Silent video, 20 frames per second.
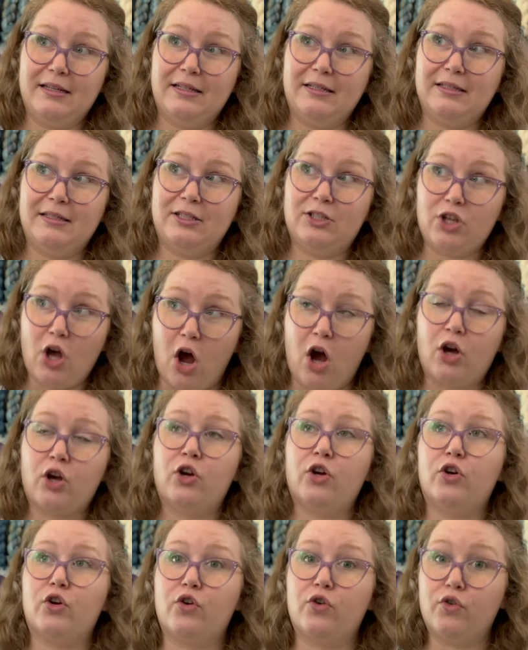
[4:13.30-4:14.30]

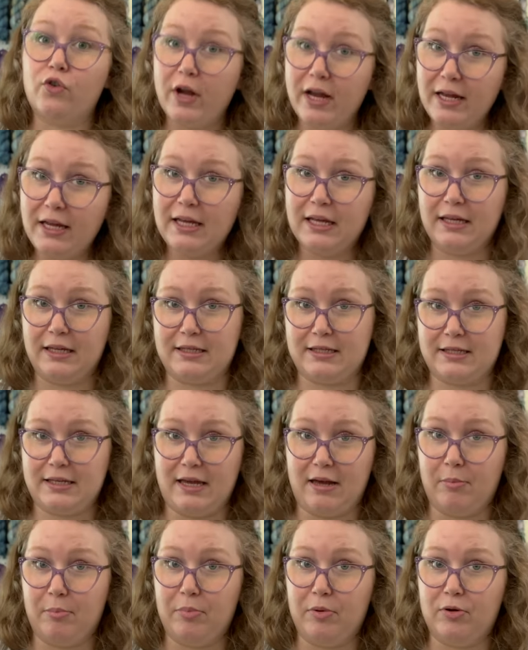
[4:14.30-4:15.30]
sock cranking
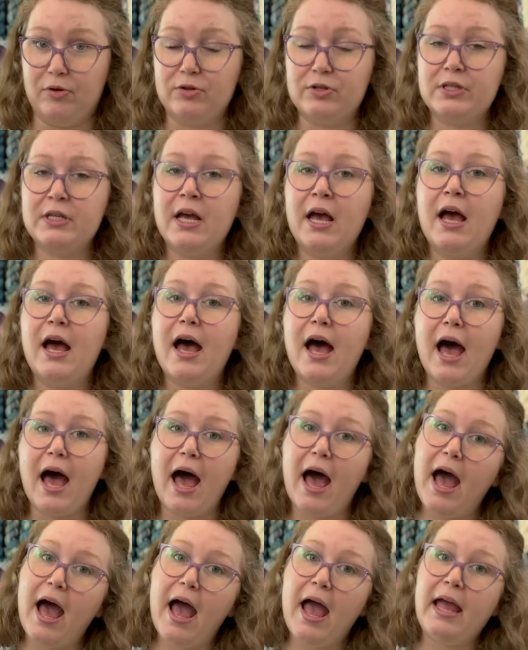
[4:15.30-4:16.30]
samples,
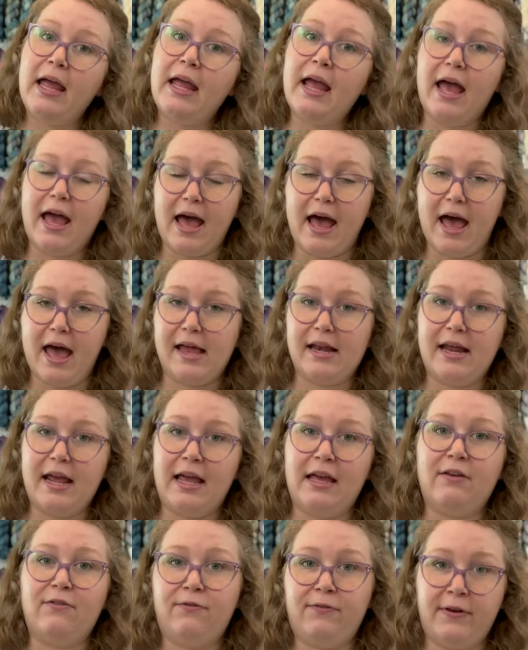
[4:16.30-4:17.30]
I had
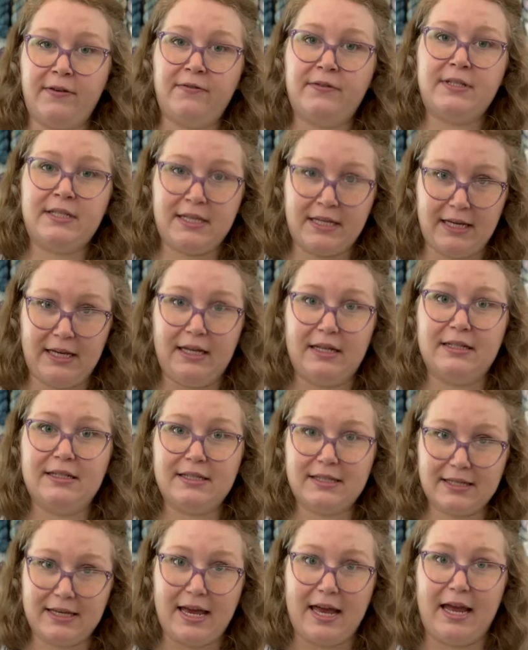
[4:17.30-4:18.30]
a 15
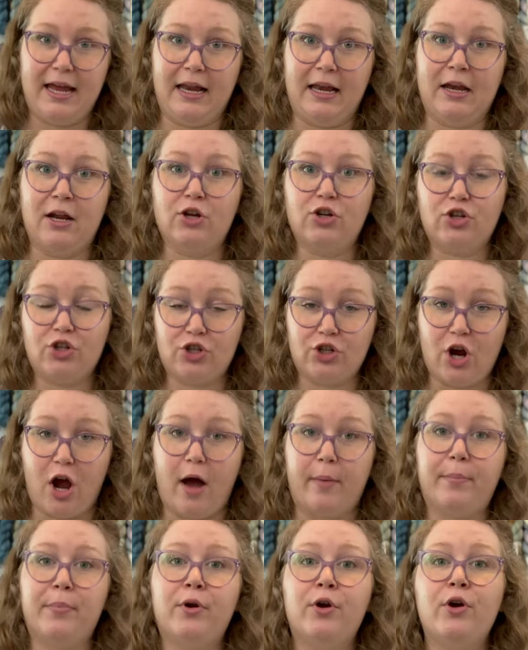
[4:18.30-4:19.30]
skein
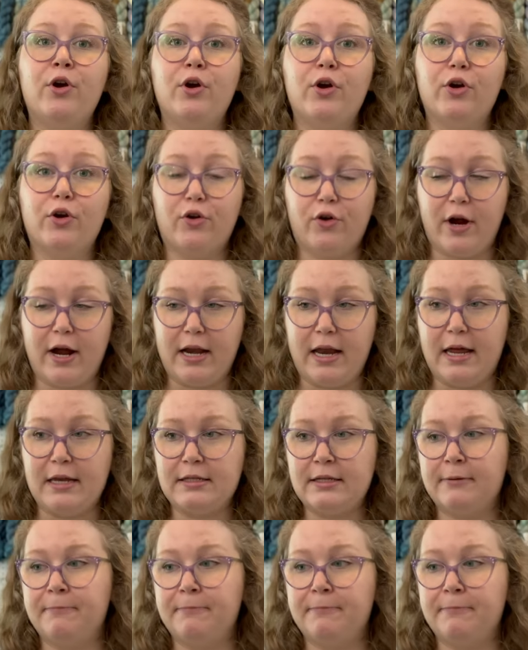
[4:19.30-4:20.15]
shop credit.